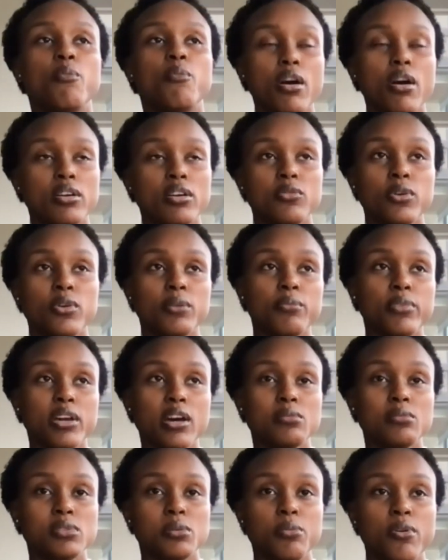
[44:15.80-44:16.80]
part of what
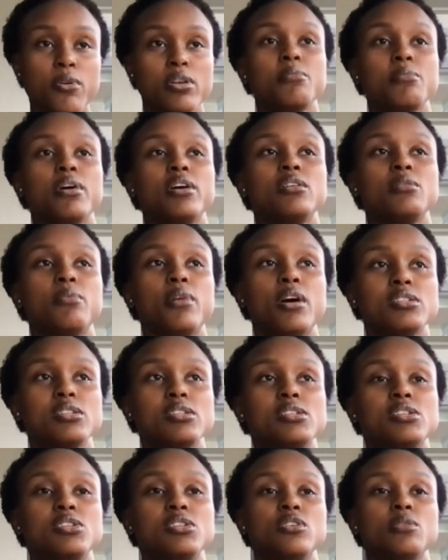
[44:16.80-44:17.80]
becomes important about imposter
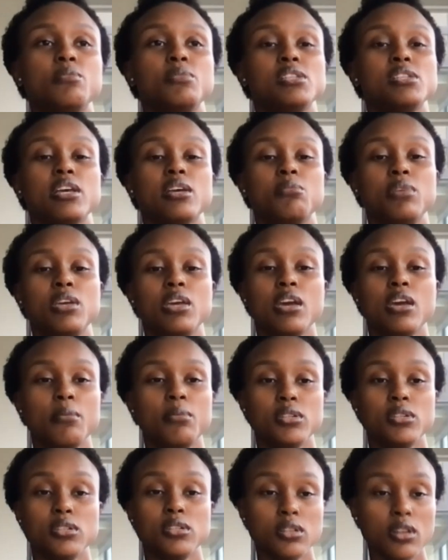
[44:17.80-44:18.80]
syndrome is like being
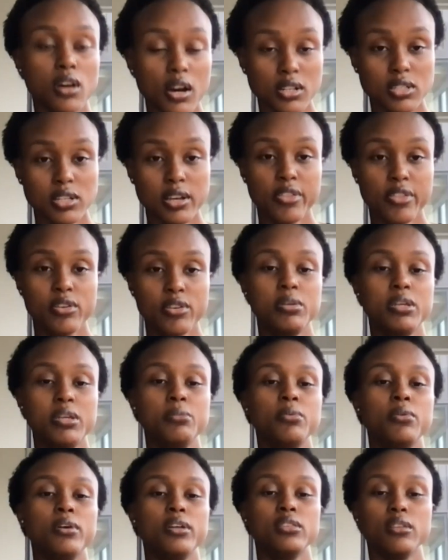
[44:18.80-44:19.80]
able to talk to other
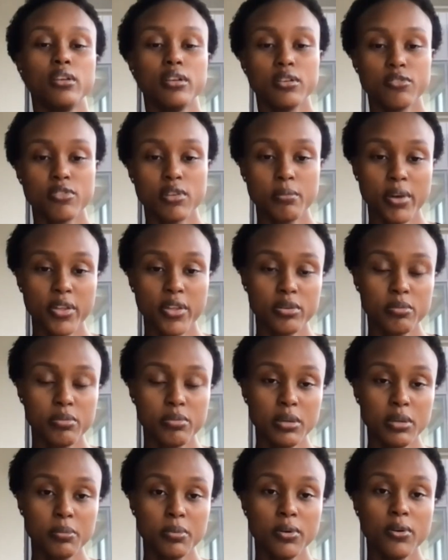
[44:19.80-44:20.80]
people and learn from other
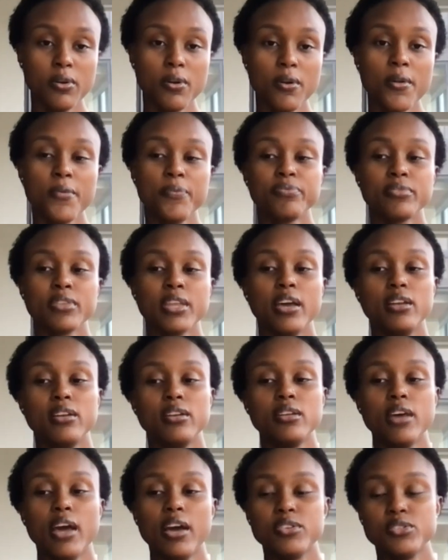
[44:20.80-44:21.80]
people.
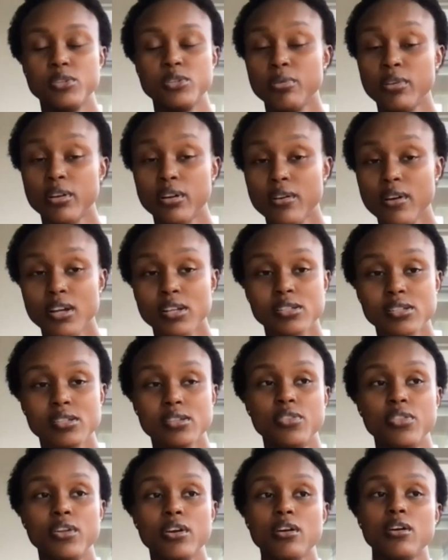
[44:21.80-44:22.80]
And as you progress,
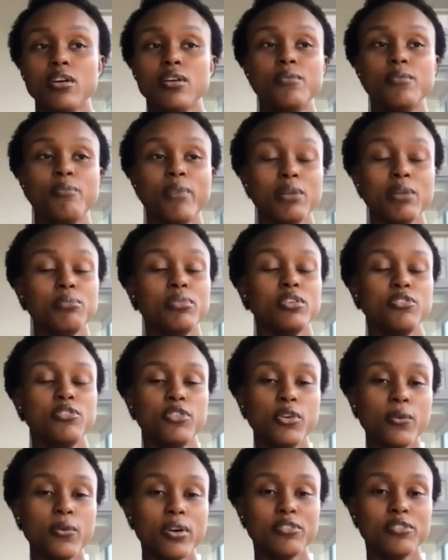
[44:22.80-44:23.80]
there might be
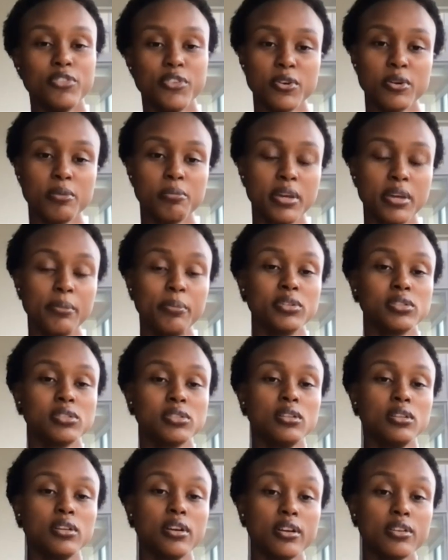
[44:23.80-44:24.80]
fewer and fewer people
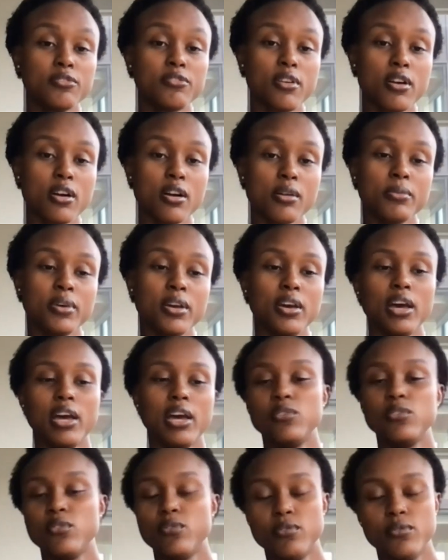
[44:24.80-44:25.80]
to learn from.
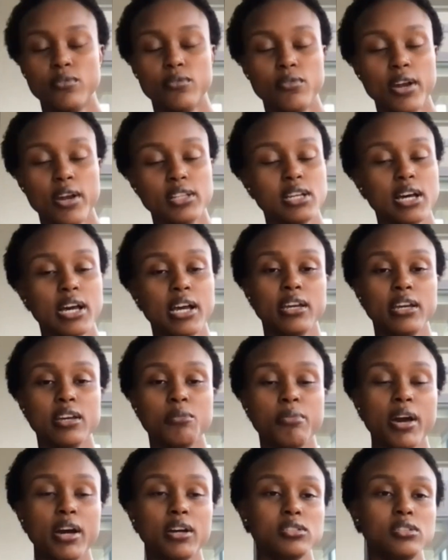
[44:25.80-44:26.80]
And right, tying it
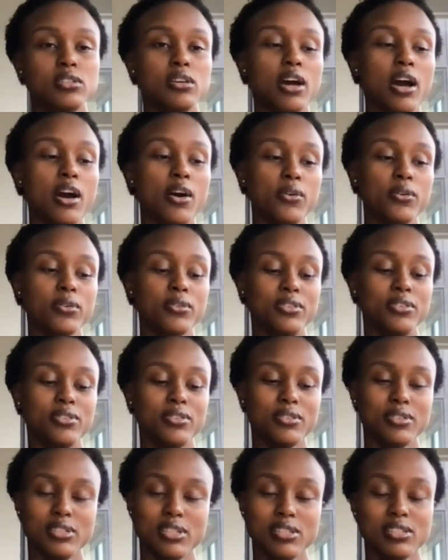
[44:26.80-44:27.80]
back to how
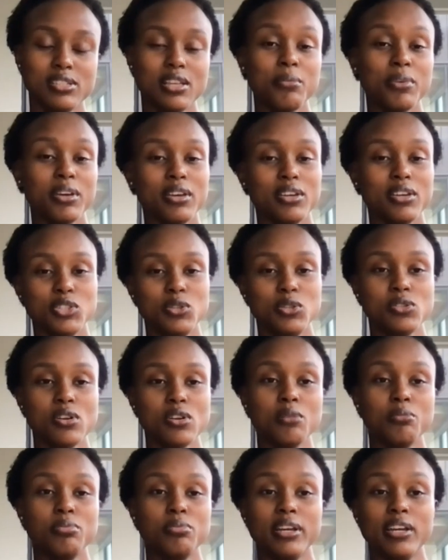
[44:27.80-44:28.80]
systemic issues
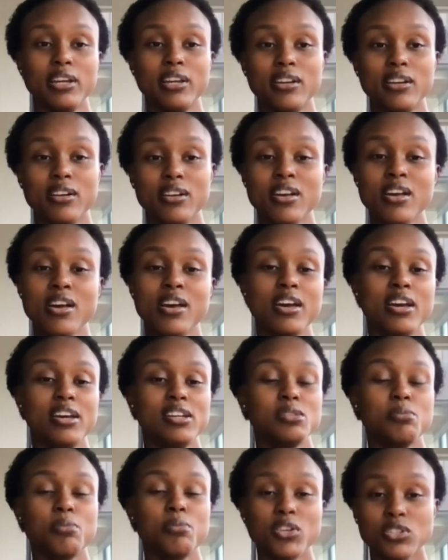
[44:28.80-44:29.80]
are at play here,
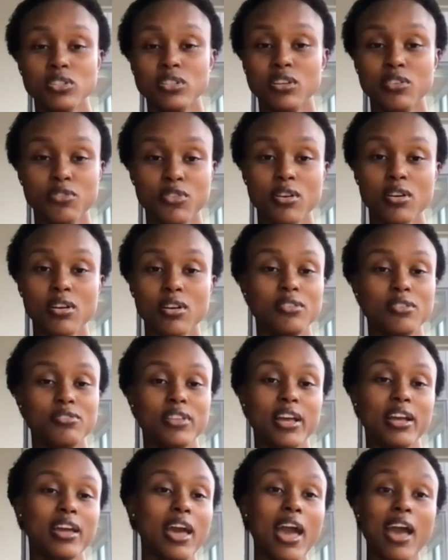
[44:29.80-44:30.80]
especially if you're of
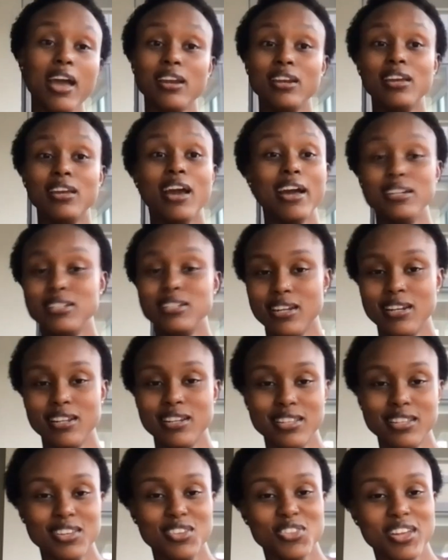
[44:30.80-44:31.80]
like any
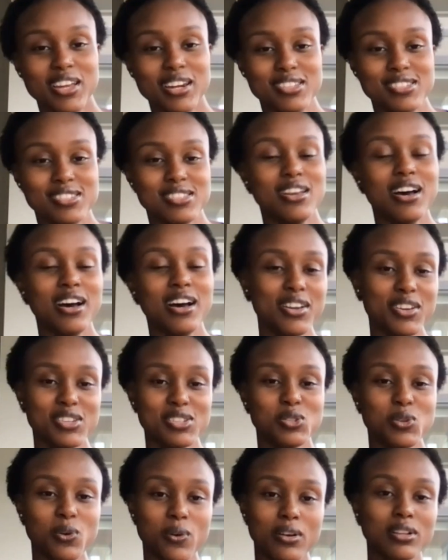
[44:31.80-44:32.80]
identity that is not
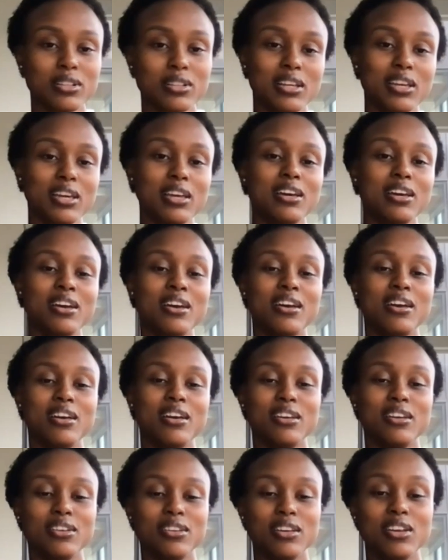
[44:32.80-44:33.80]
historically
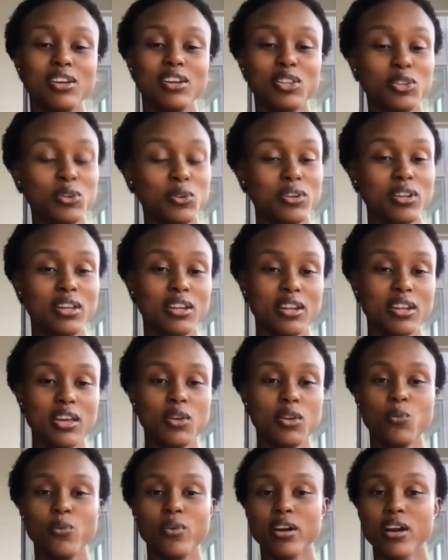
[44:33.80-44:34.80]
included
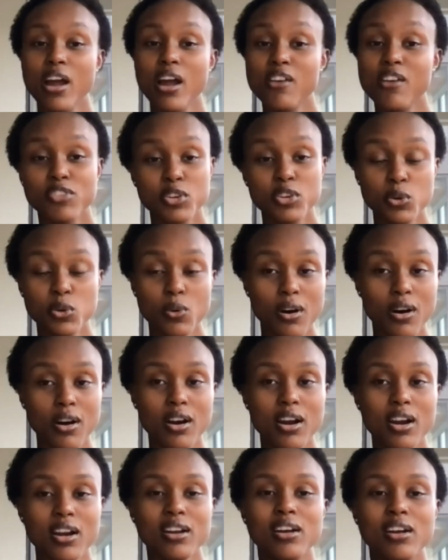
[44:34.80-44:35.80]
in wherever you
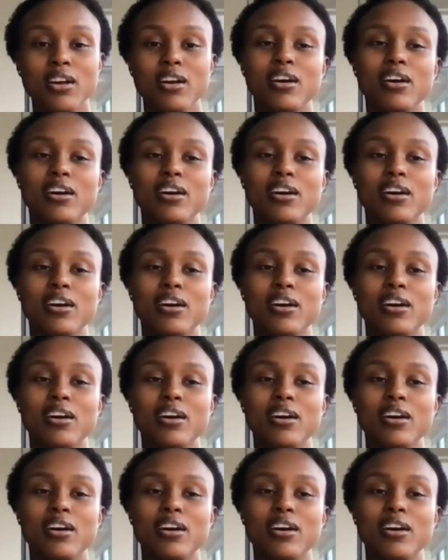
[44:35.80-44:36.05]
are.